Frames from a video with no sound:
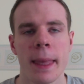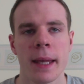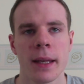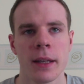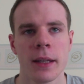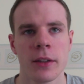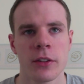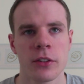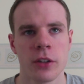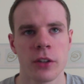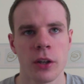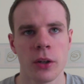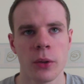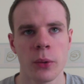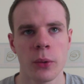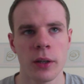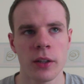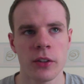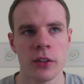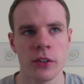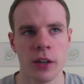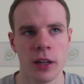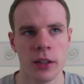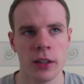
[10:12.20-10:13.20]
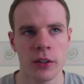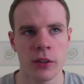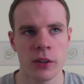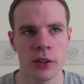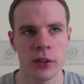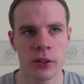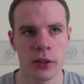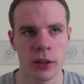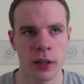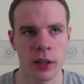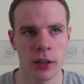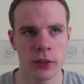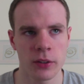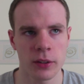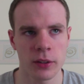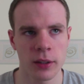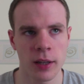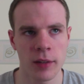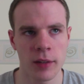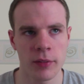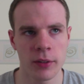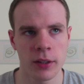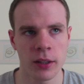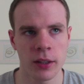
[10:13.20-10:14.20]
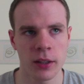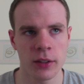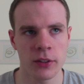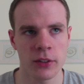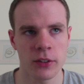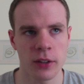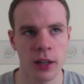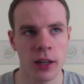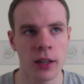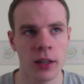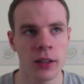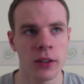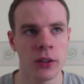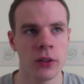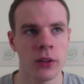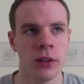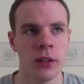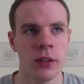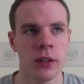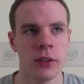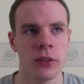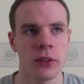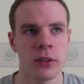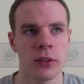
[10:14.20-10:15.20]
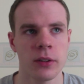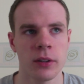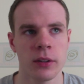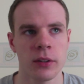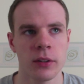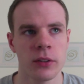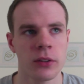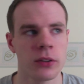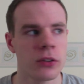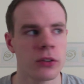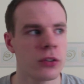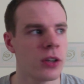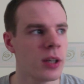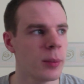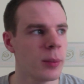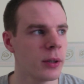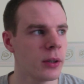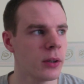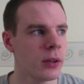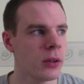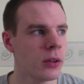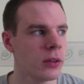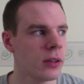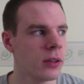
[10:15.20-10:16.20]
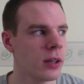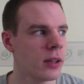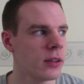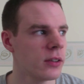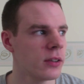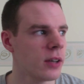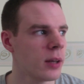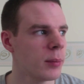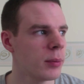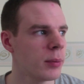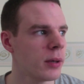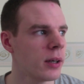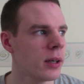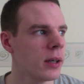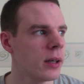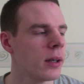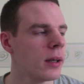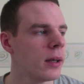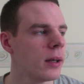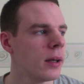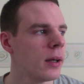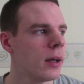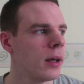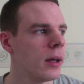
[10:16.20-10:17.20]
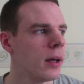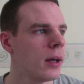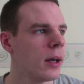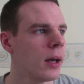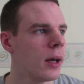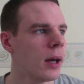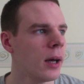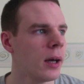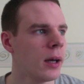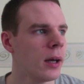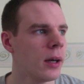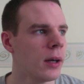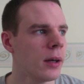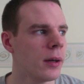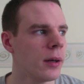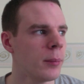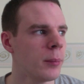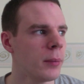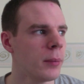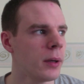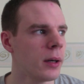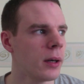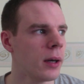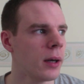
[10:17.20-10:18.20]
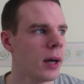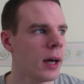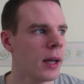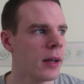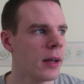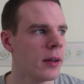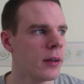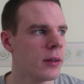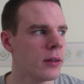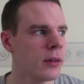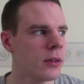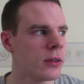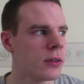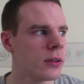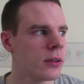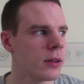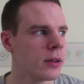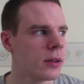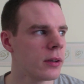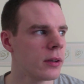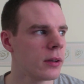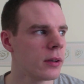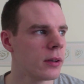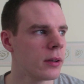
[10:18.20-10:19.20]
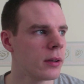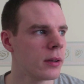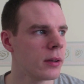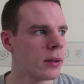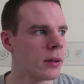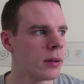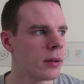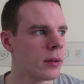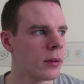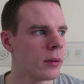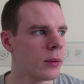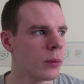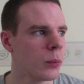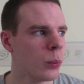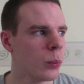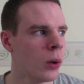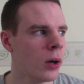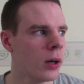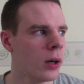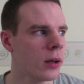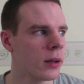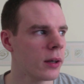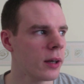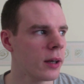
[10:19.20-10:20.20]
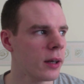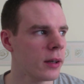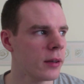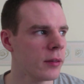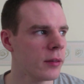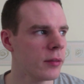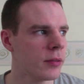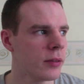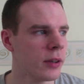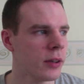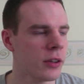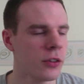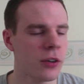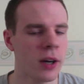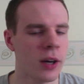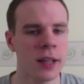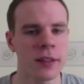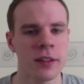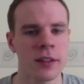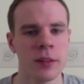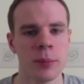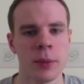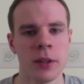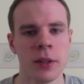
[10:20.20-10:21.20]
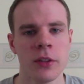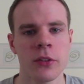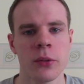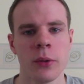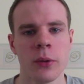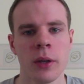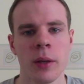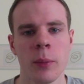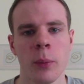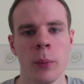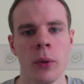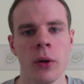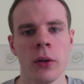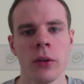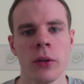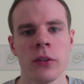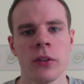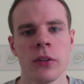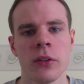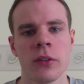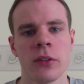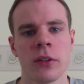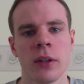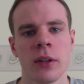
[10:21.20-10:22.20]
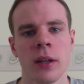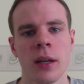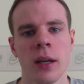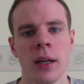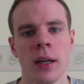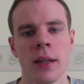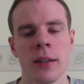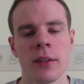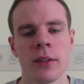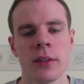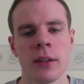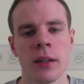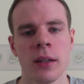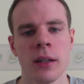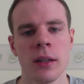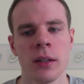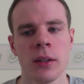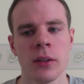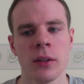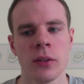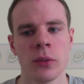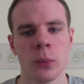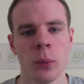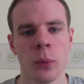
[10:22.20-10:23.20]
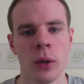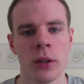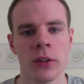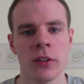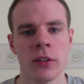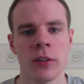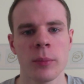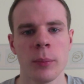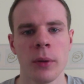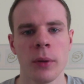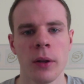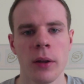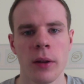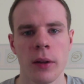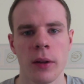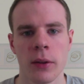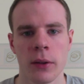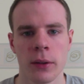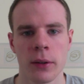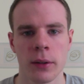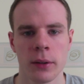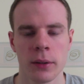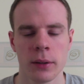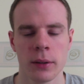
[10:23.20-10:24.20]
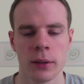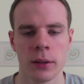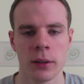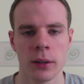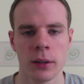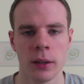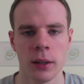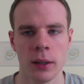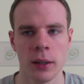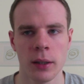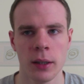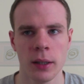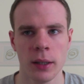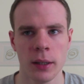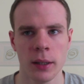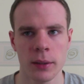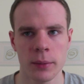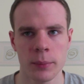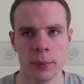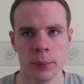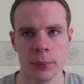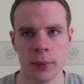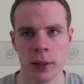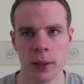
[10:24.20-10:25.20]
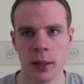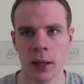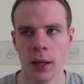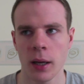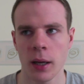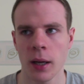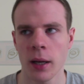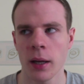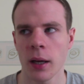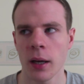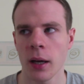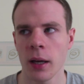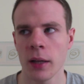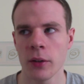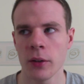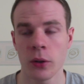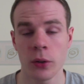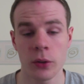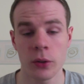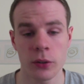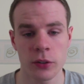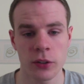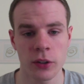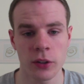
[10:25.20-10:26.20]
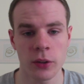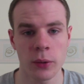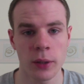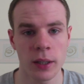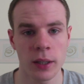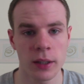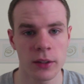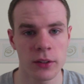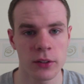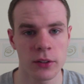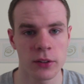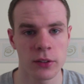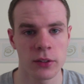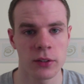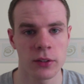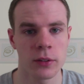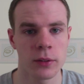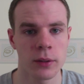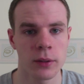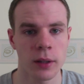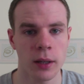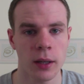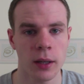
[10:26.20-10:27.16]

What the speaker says: So in January 2011, I started on this treatment called Tysabri, and what kind of attracted me to it was it is once a month, and also it's